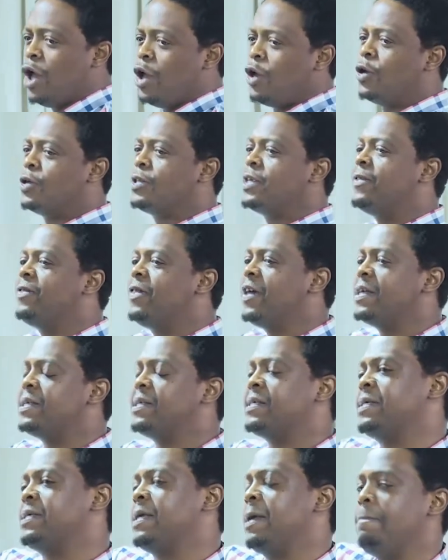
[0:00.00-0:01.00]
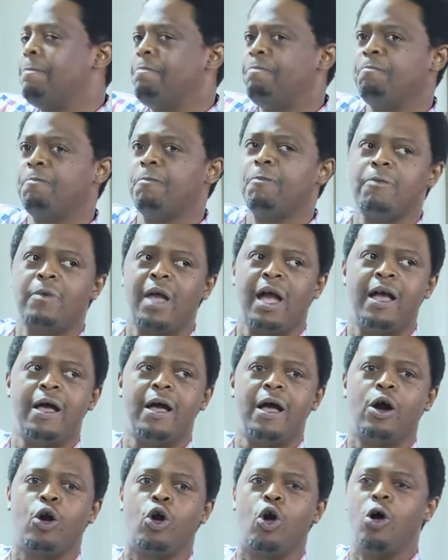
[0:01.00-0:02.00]
You see, this
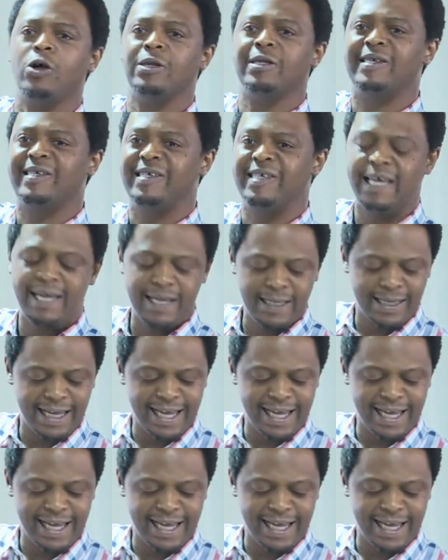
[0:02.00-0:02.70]
conceit